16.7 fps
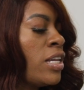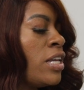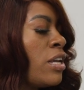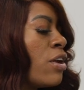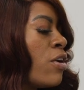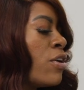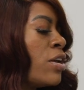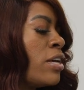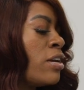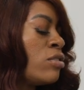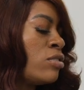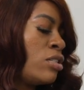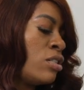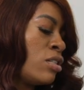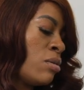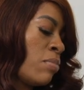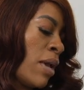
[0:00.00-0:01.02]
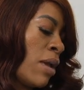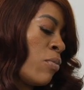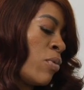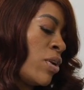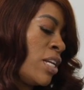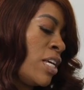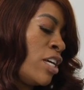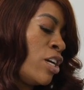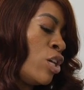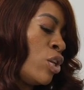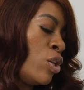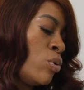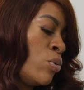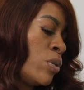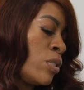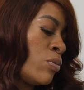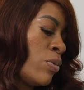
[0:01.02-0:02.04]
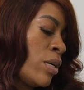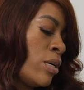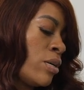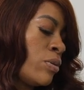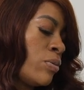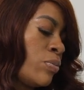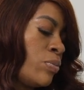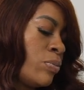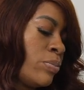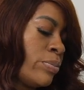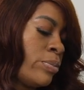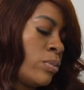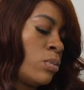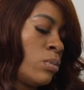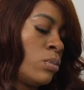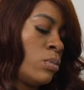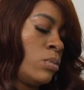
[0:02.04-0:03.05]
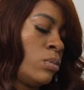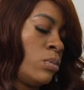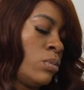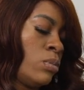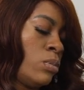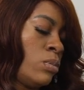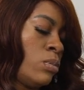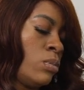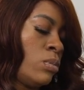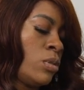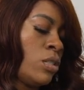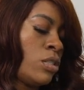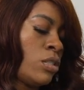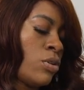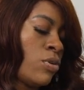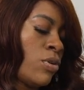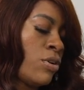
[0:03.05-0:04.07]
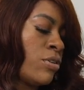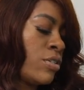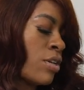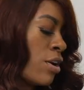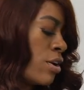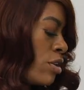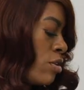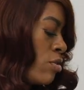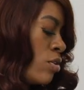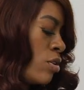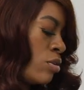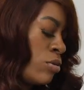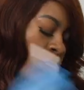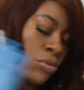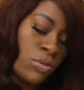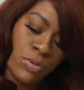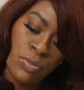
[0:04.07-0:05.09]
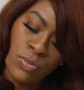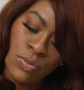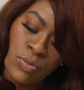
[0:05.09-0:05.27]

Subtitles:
need our nail tip, and we need glue as well. So here's our nail glue.